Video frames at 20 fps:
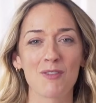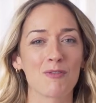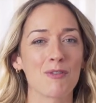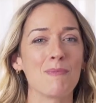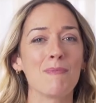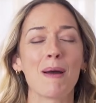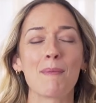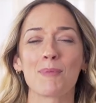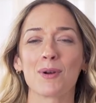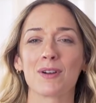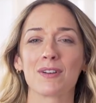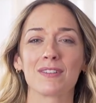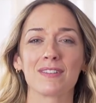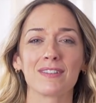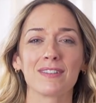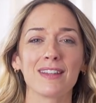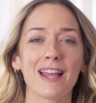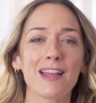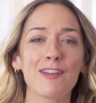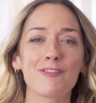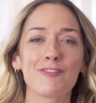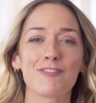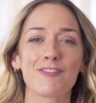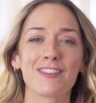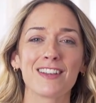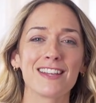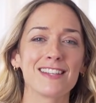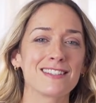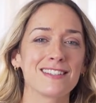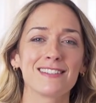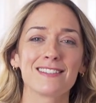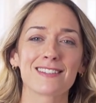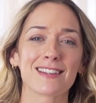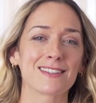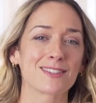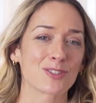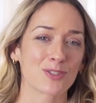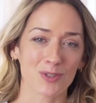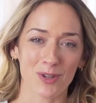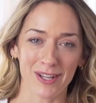Remember, life isn't
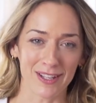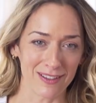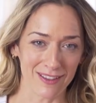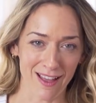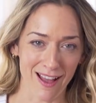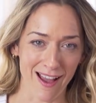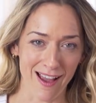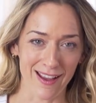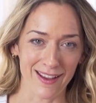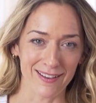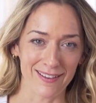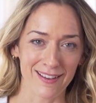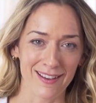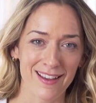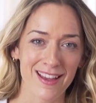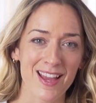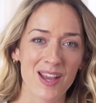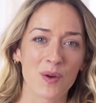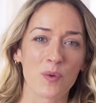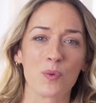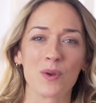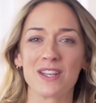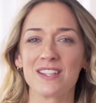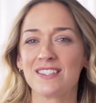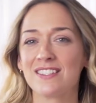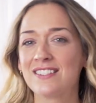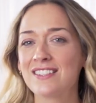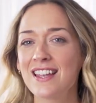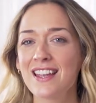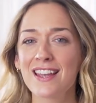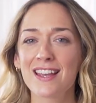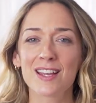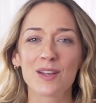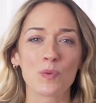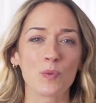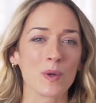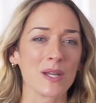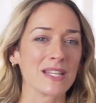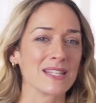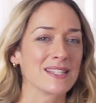a straight line. We zig,
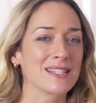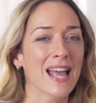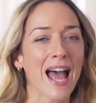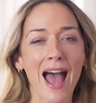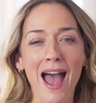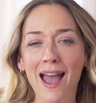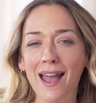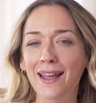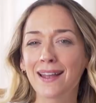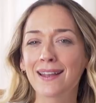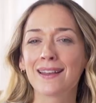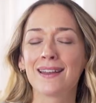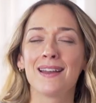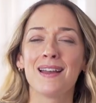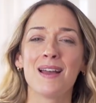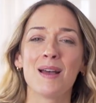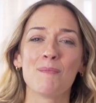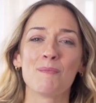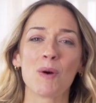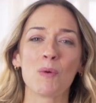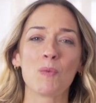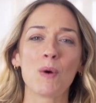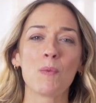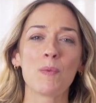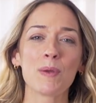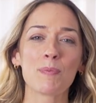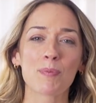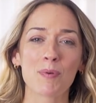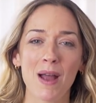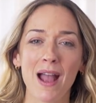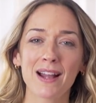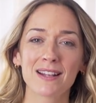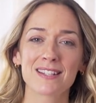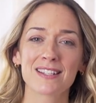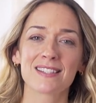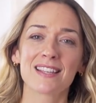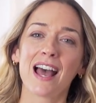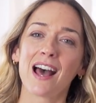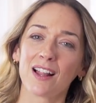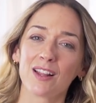we zag, but when we
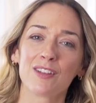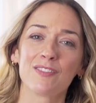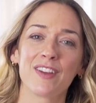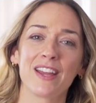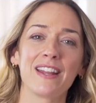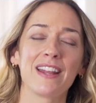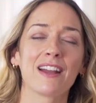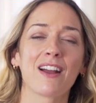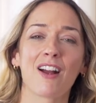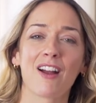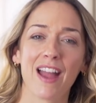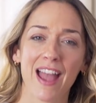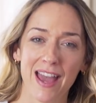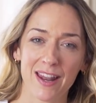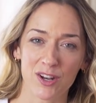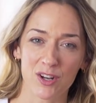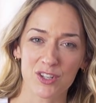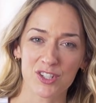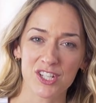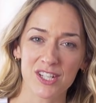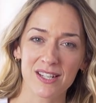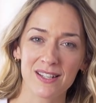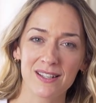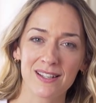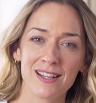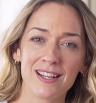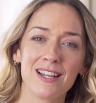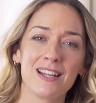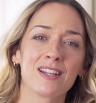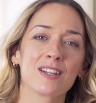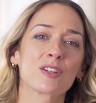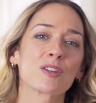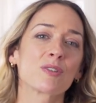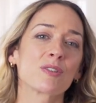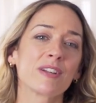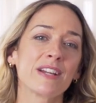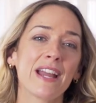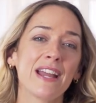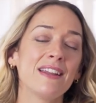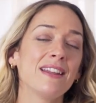practice elevating our energy,
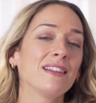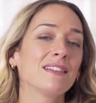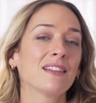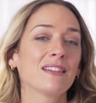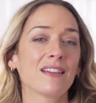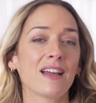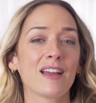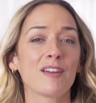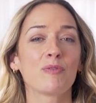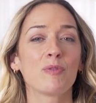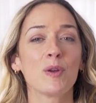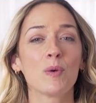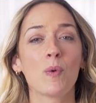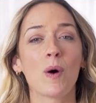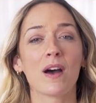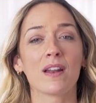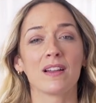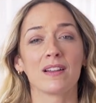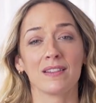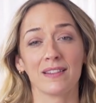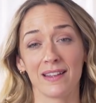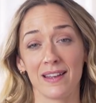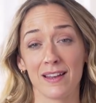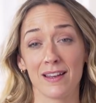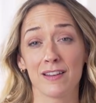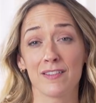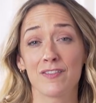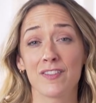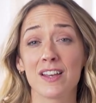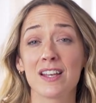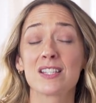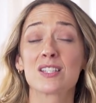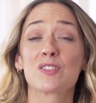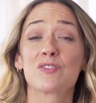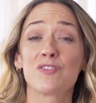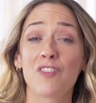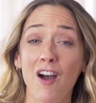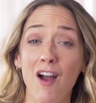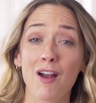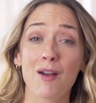creating the life we want to live is
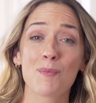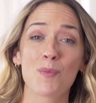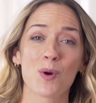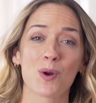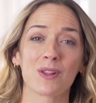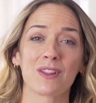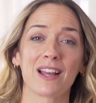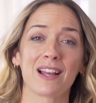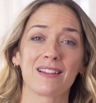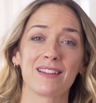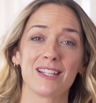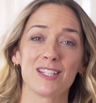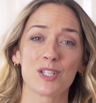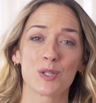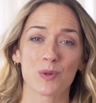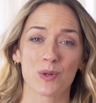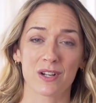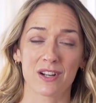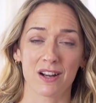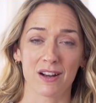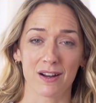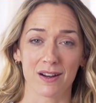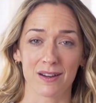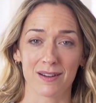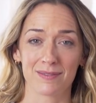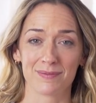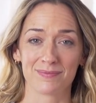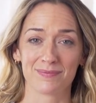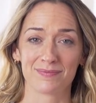far more likely to occur.